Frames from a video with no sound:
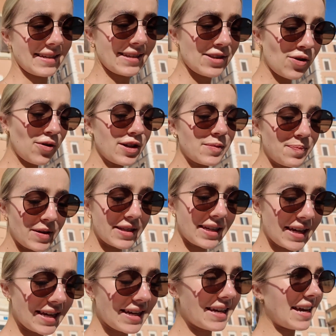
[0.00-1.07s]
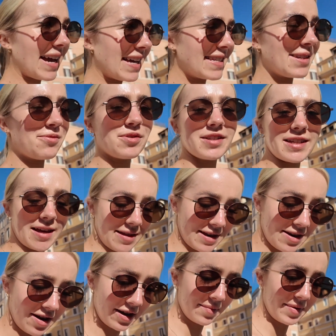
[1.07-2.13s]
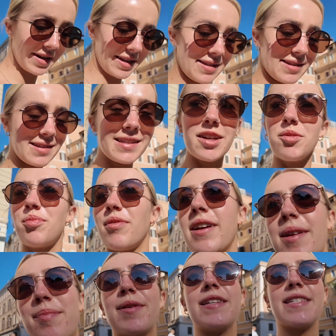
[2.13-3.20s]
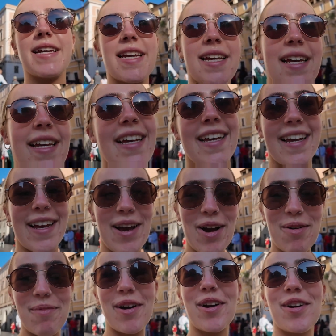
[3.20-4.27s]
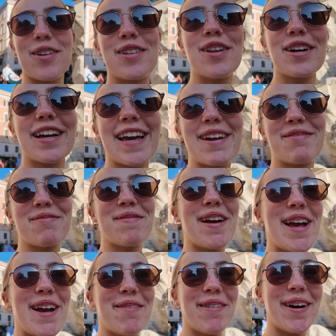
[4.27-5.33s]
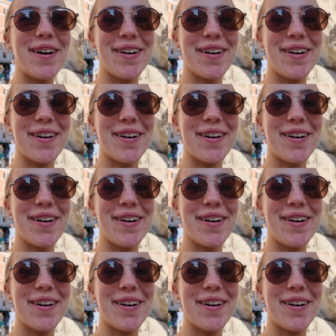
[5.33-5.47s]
not as busy as it was the other night, but it's still pretty busy. Oh my god, look at it from here, Will.